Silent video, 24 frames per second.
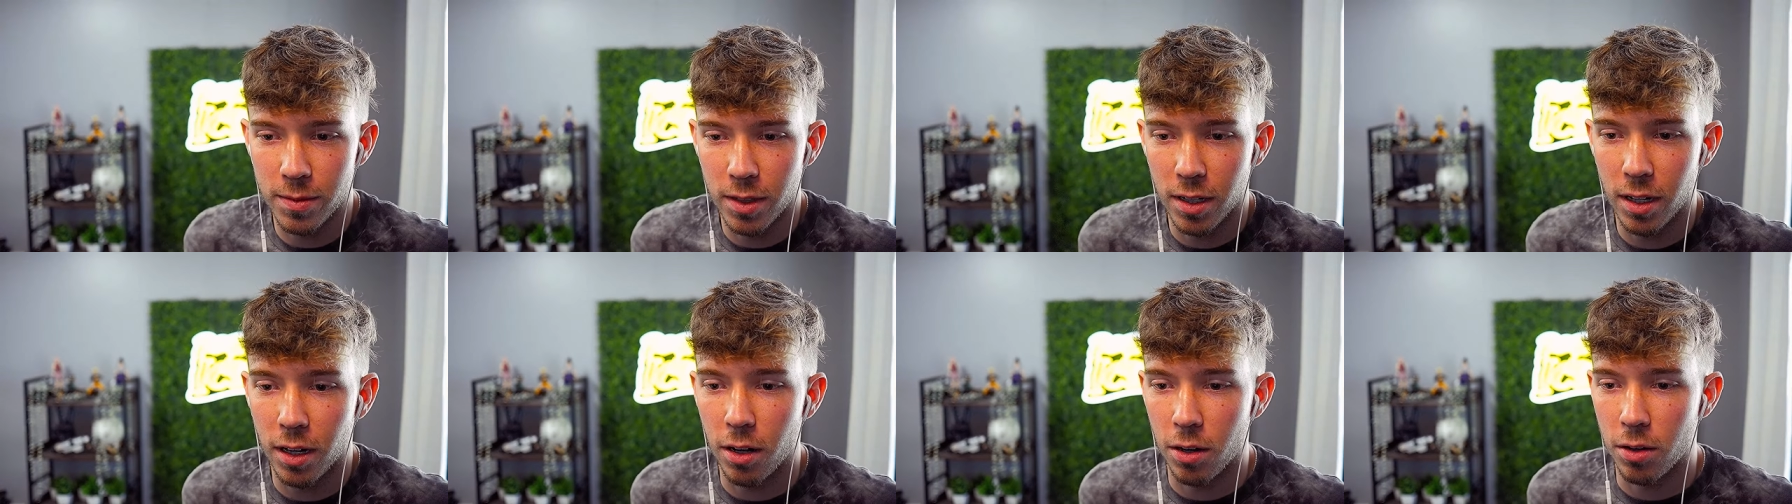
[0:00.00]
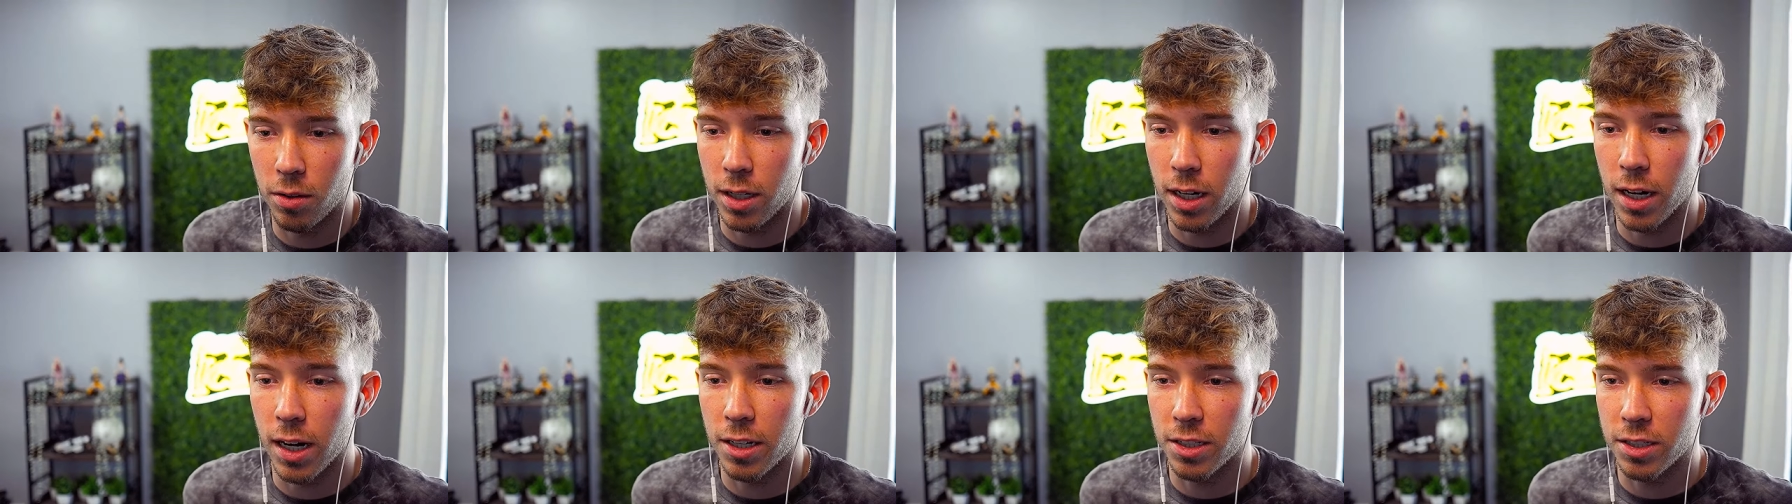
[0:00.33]
Oh
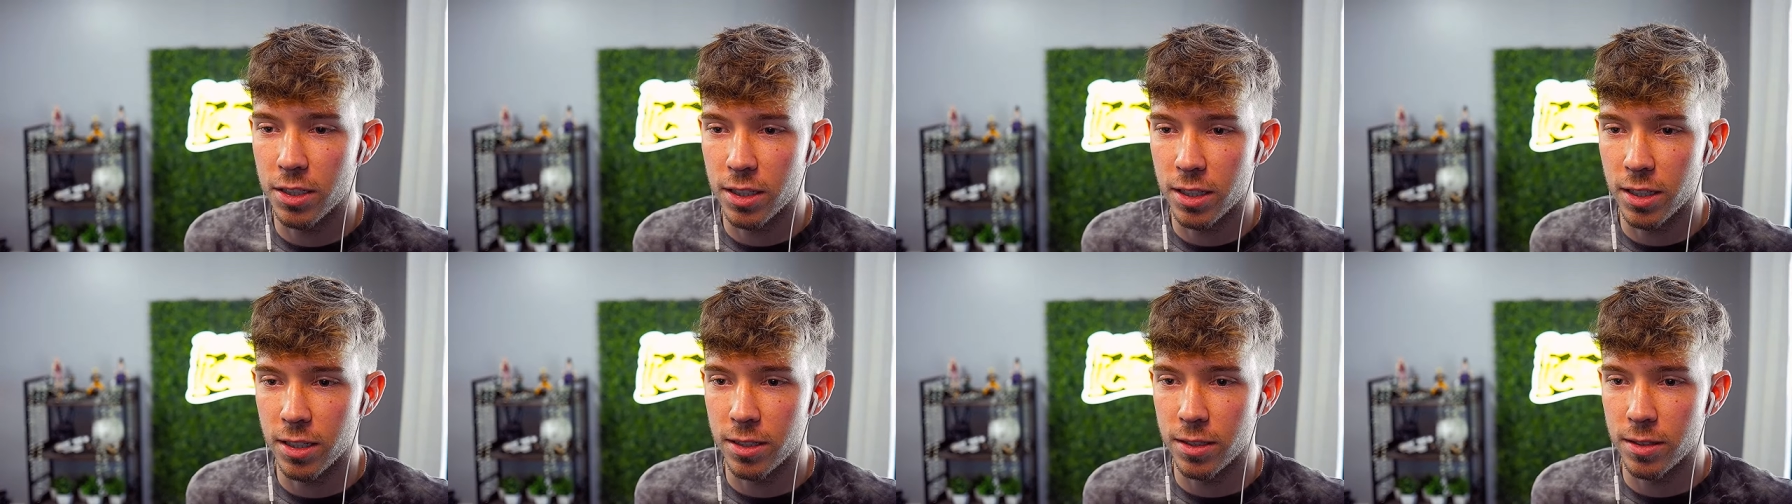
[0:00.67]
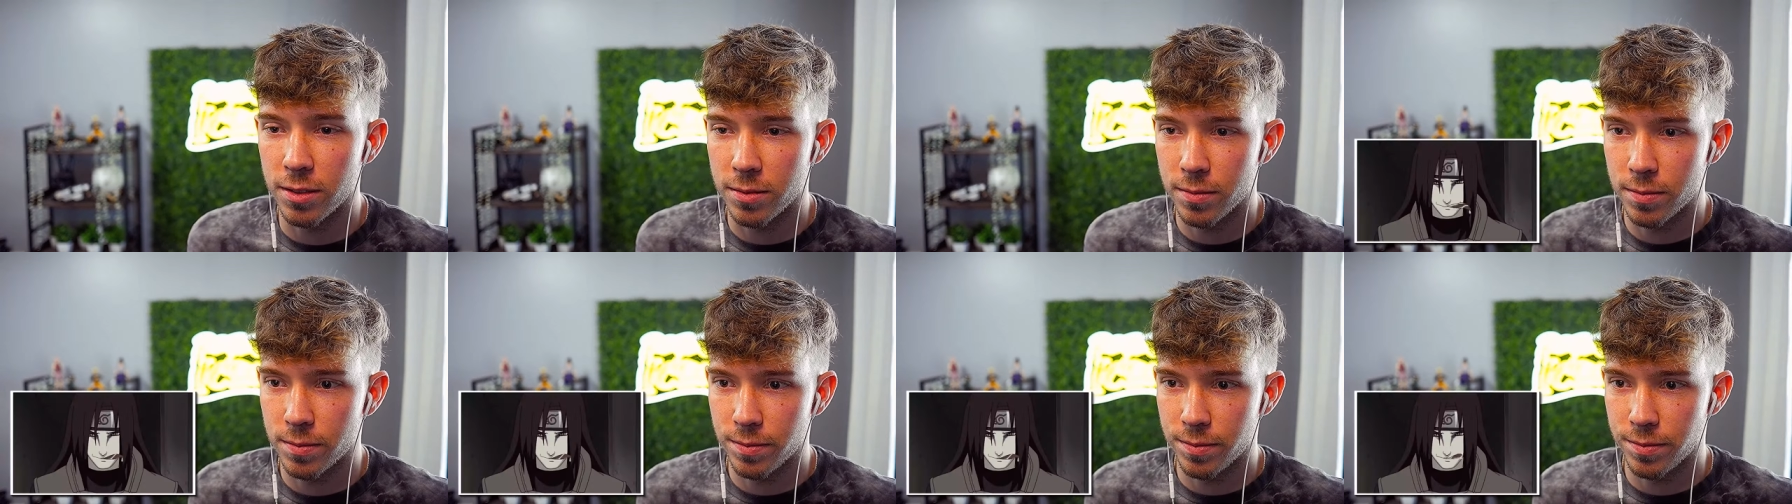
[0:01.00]
gosh, he's getting
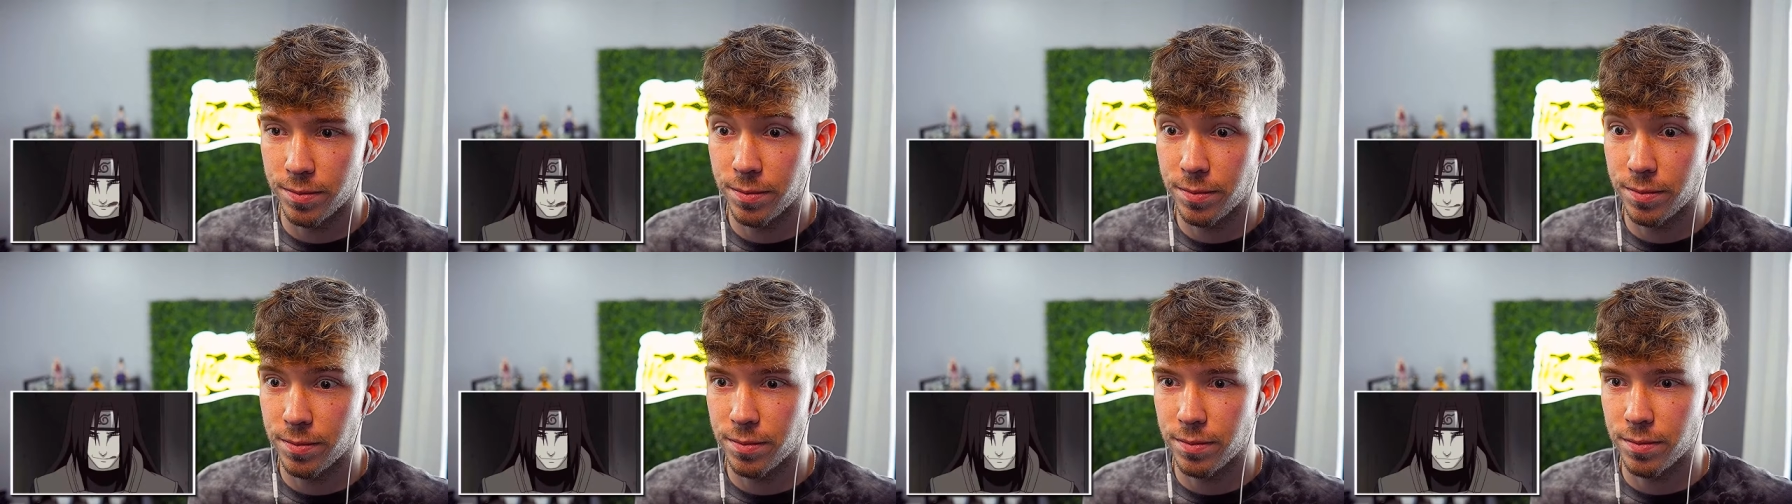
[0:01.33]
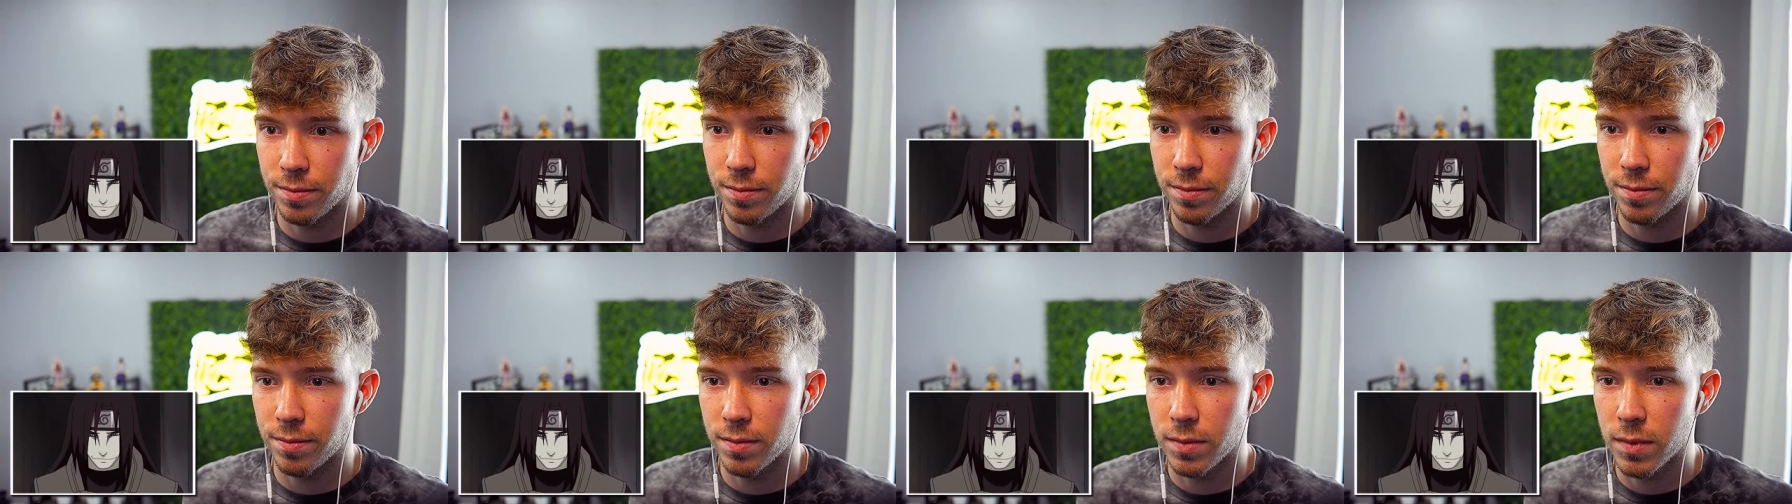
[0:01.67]

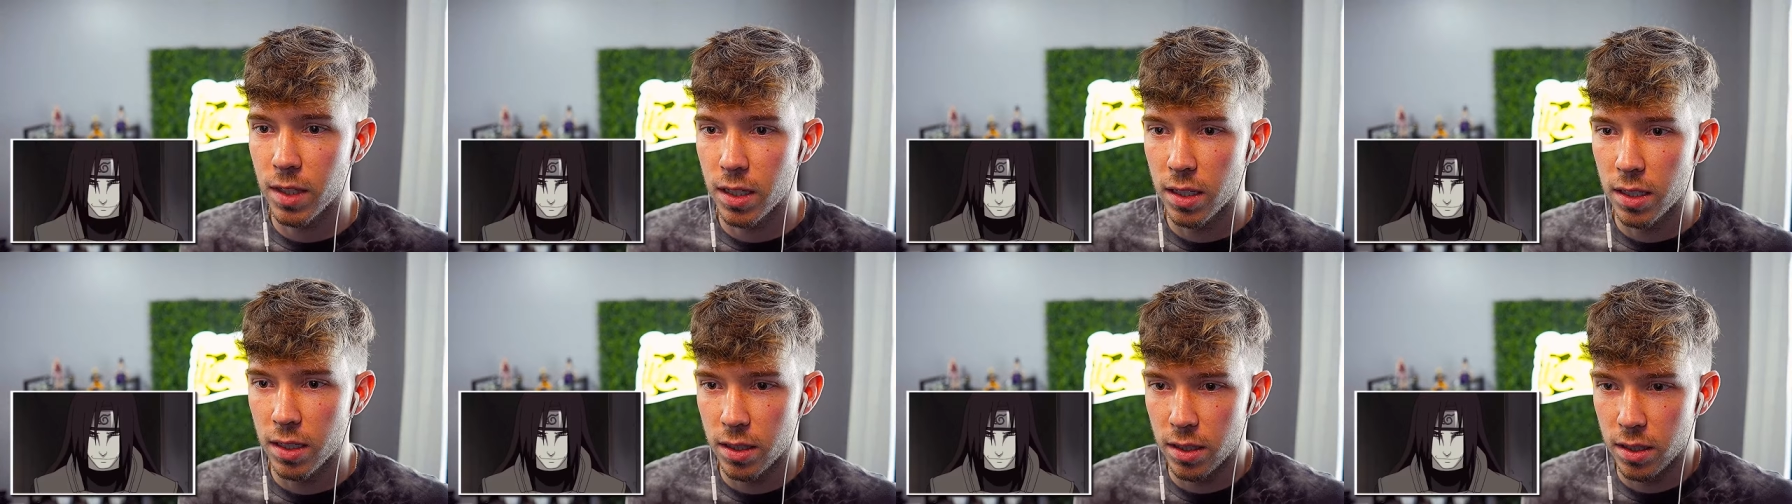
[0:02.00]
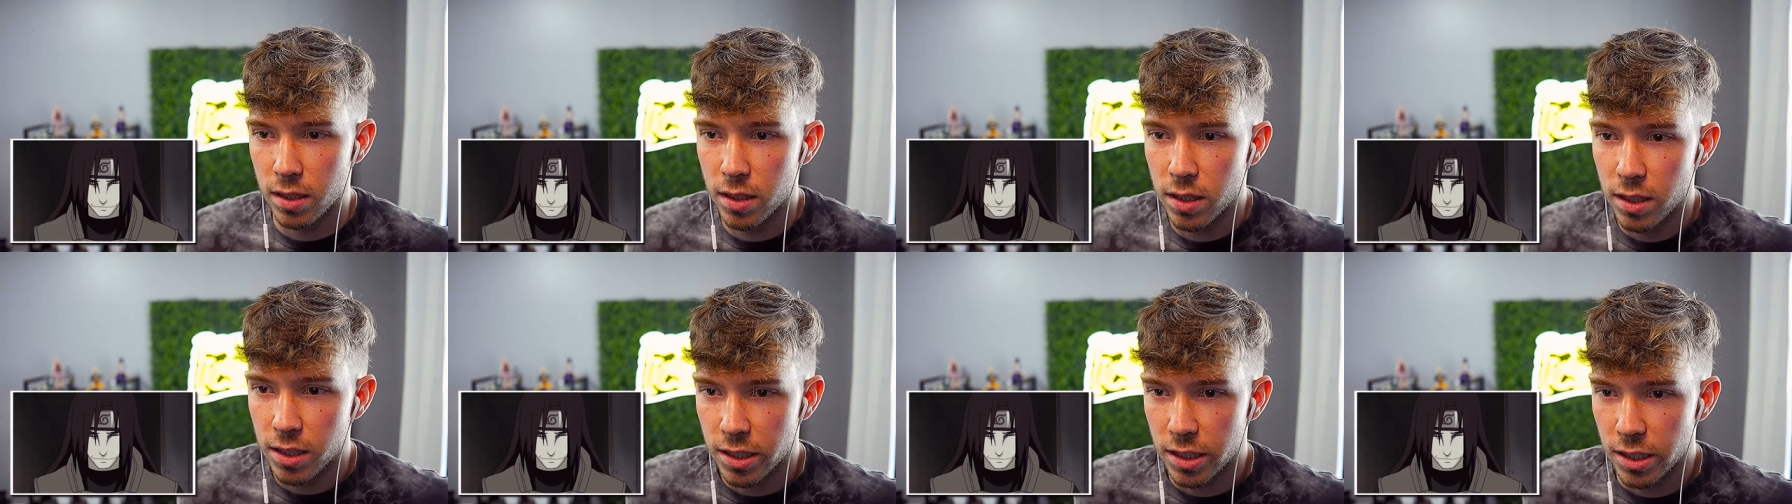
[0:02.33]

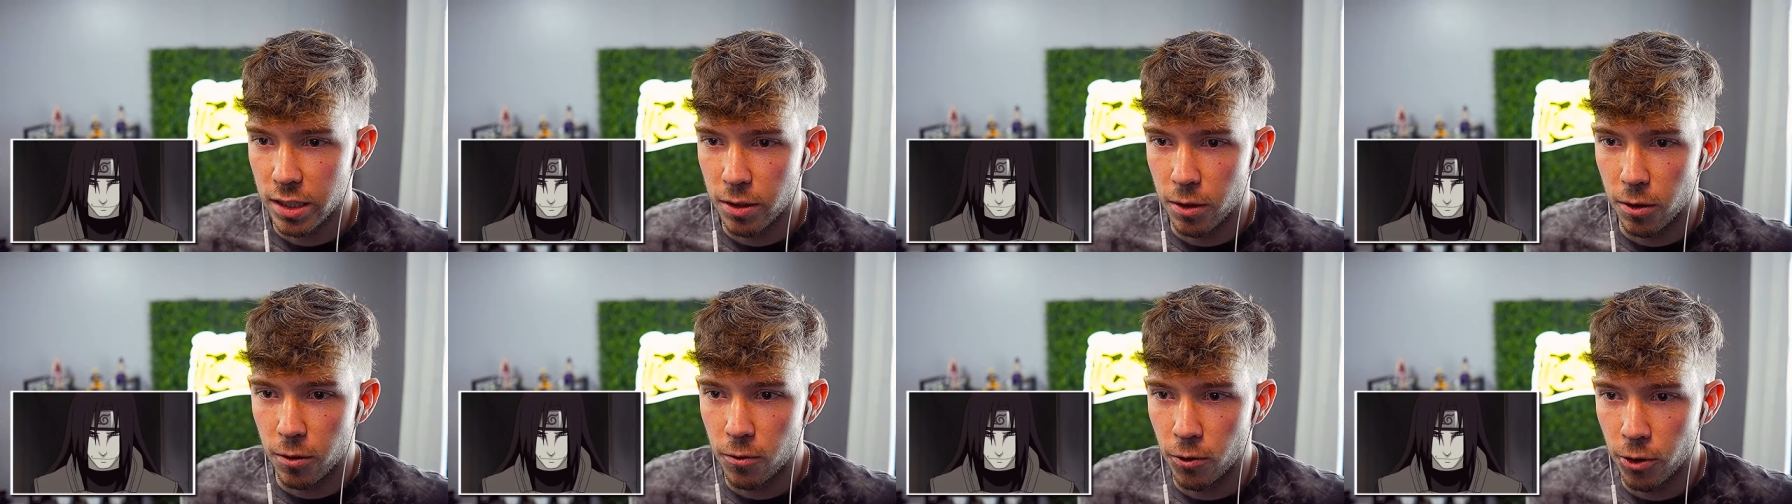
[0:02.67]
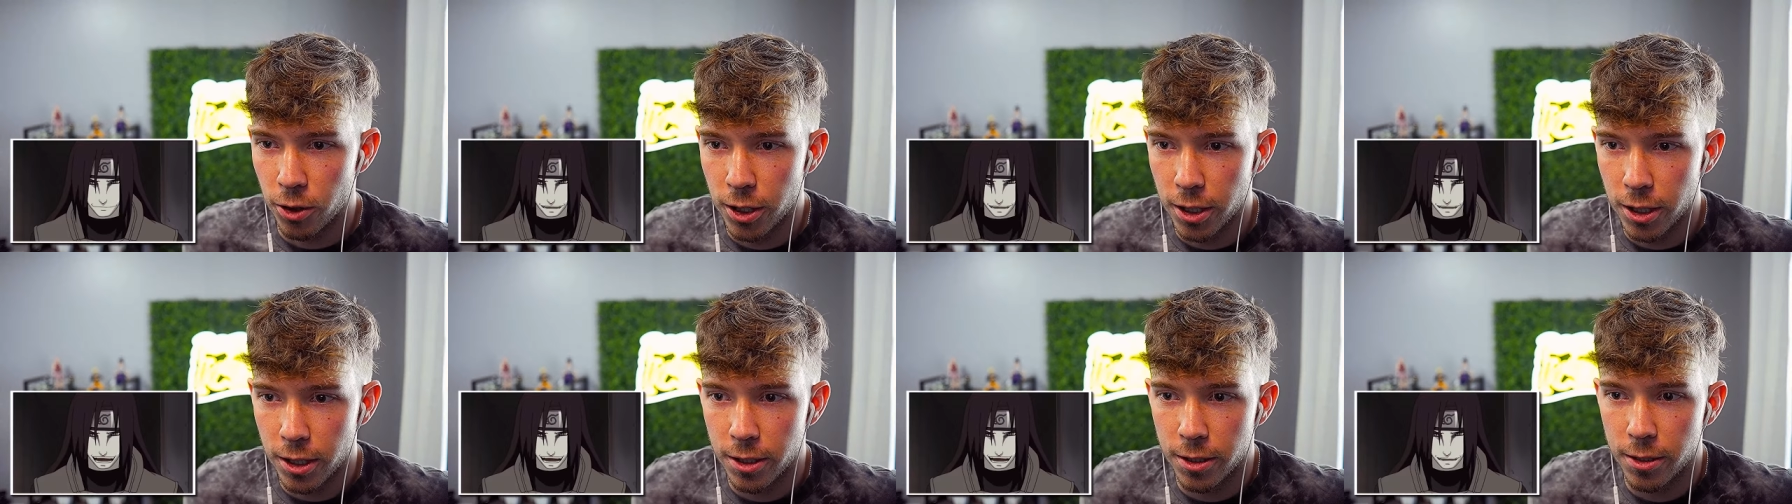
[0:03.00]
he's getting a little
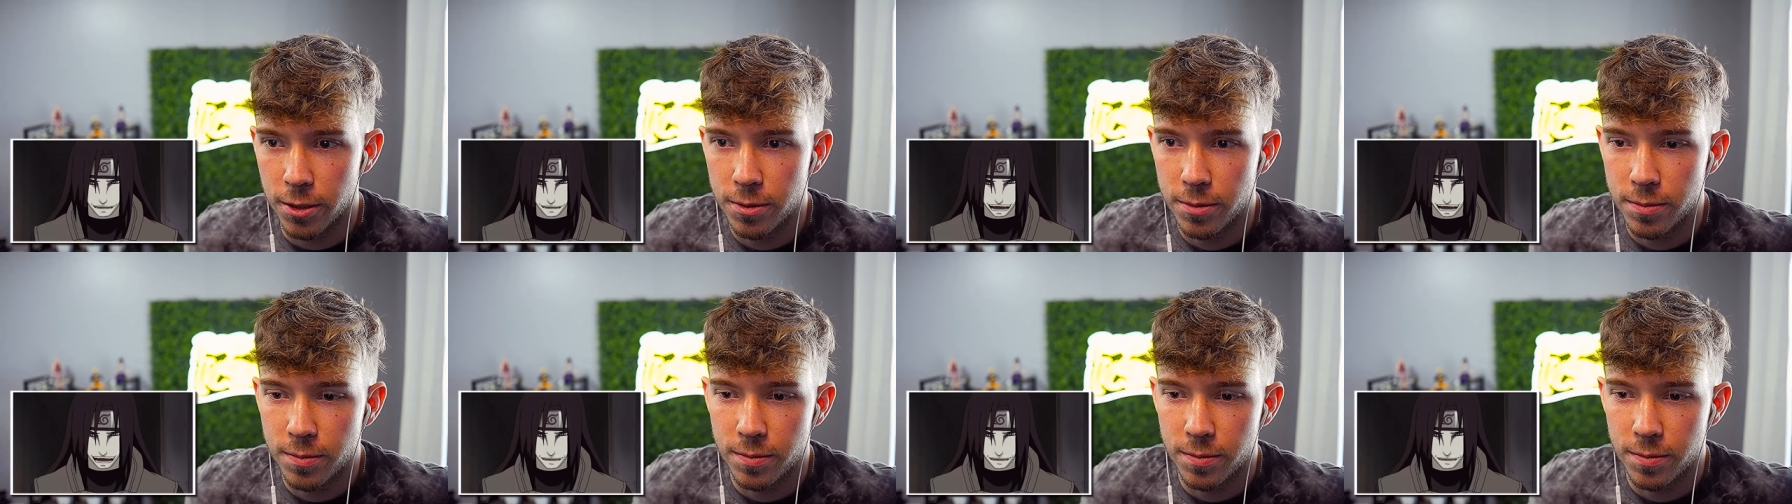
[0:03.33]
freaky.